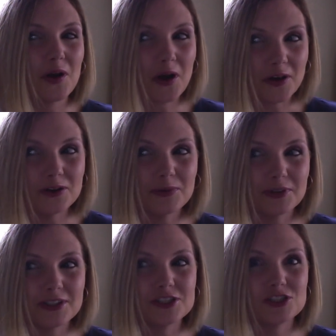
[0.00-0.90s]
Are you
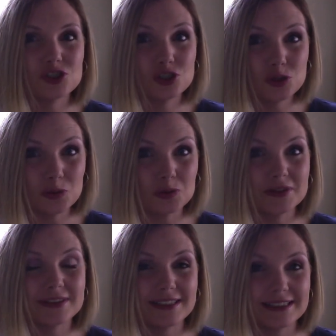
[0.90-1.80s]
willing to
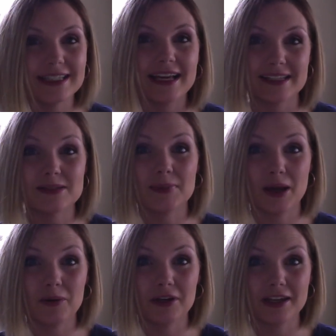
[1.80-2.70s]
choose to see it as
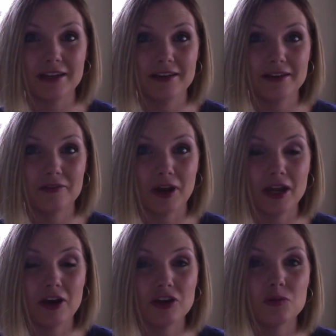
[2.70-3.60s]
empowering?
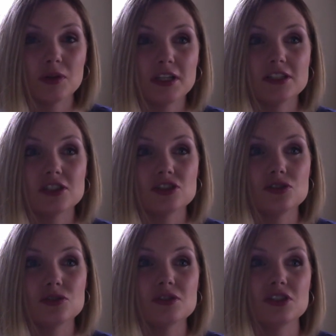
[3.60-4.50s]
Right? Are you willing to
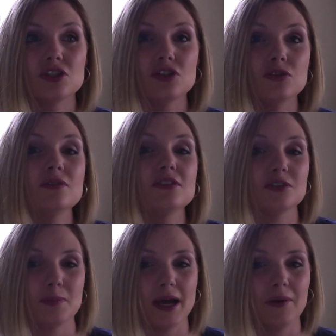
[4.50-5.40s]
choose to use
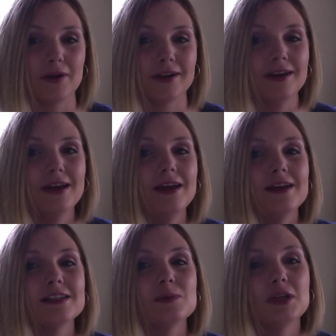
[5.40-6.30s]
your power
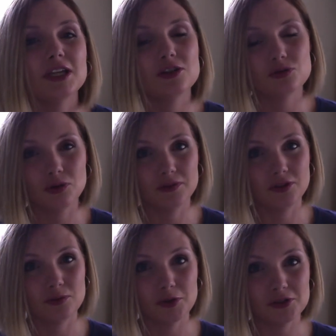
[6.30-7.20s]
to be in control of
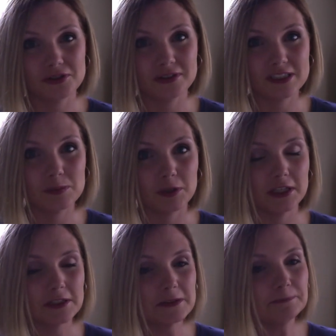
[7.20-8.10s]
your emotional
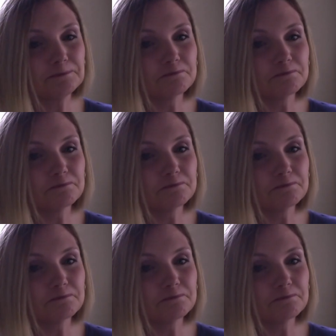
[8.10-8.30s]
experience?